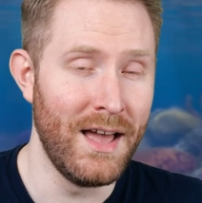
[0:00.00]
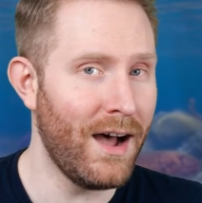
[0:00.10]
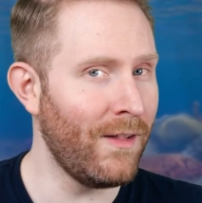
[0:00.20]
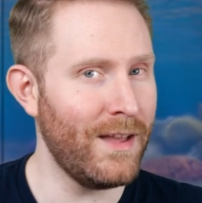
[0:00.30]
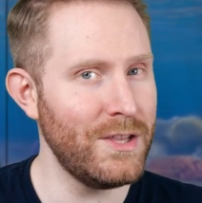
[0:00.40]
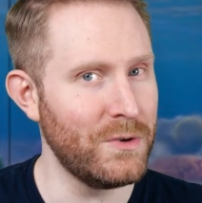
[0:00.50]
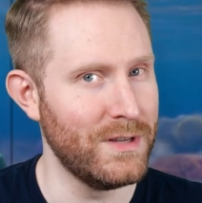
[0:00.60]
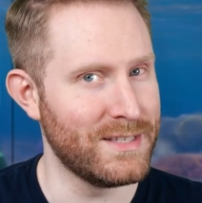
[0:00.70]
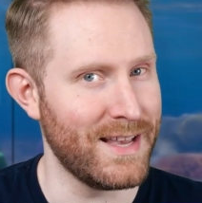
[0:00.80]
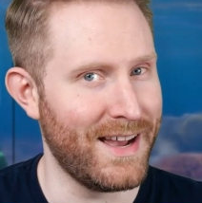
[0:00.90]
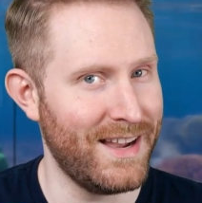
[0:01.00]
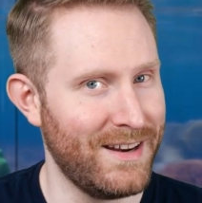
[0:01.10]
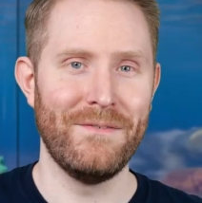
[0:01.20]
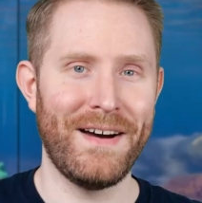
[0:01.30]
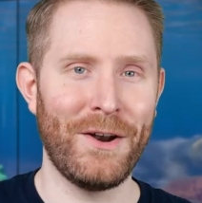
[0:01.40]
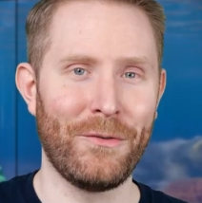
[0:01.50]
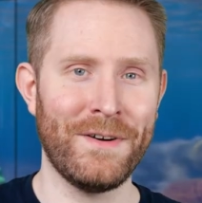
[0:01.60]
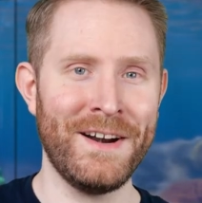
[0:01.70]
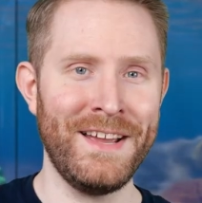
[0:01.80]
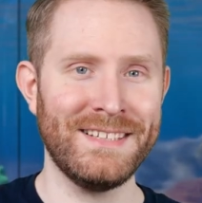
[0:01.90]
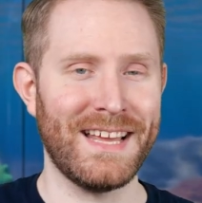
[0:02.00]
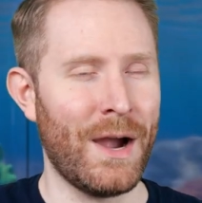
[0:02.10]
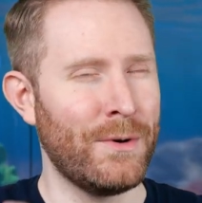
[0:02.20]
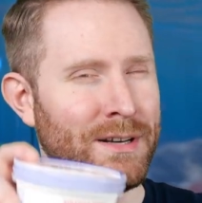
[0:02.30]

I'll let you decide. Final verdict, I would